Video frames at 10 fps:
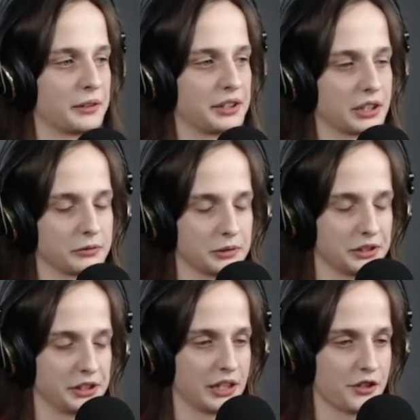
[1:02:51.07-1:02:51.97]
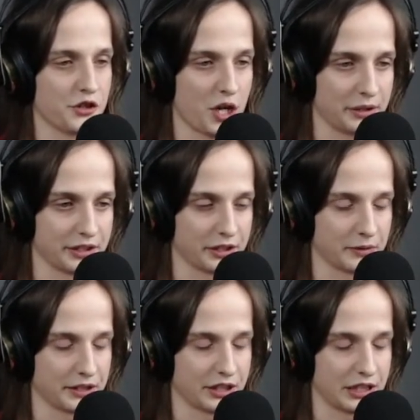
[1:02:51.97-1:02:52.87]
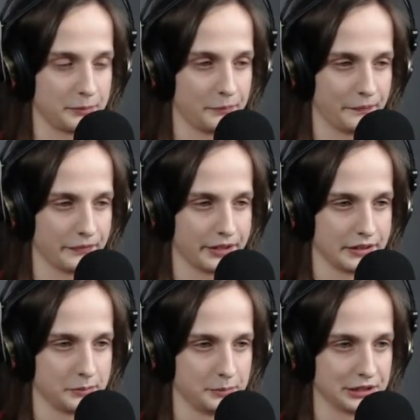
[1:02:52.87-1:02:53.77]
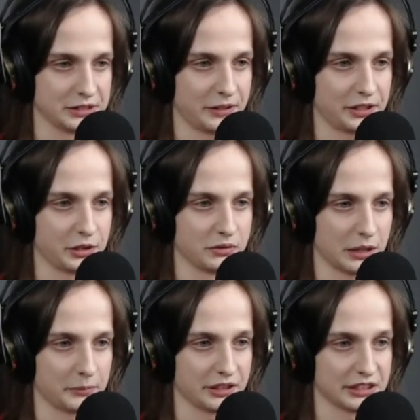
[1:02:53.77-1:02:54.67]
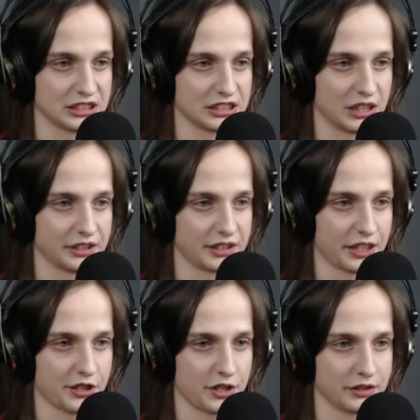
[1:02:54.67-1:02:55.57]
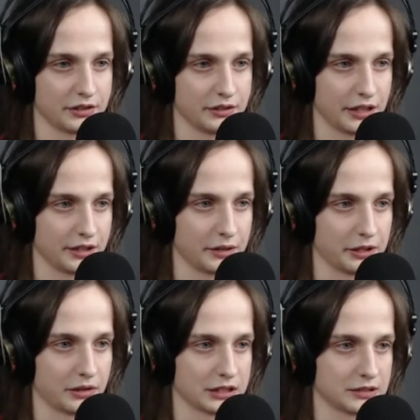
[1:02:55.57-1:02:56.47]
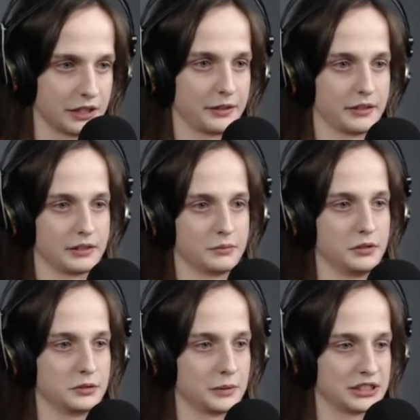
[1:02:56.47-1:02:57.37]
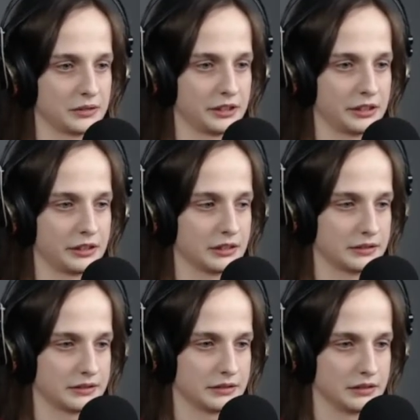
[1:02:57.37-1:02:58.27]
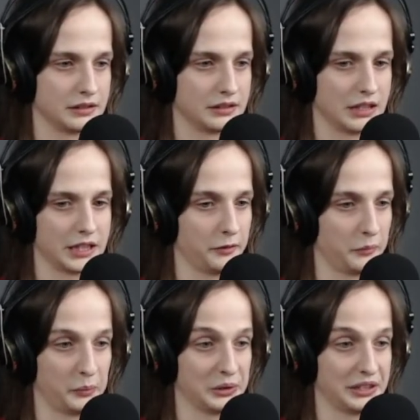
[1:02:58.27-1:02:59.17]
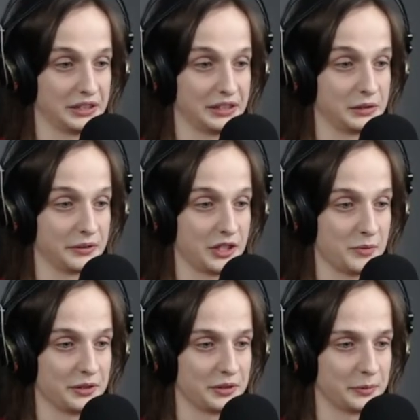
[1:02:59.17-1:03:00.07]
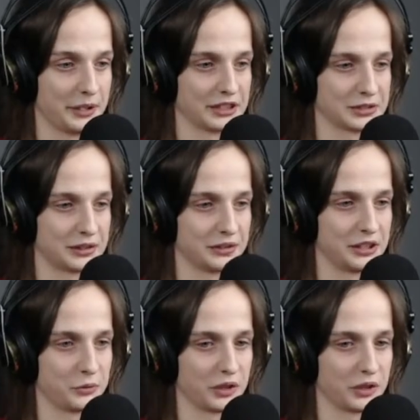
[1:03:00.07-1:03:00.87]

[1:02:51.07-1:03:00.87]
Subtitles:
careful here and jump in the correct time. Because if I don't, I'm gonna get stuck in a texture. Okay, there we go, that's fine. Boost myself here. I have plenty of HP to spare, so I don't need to worry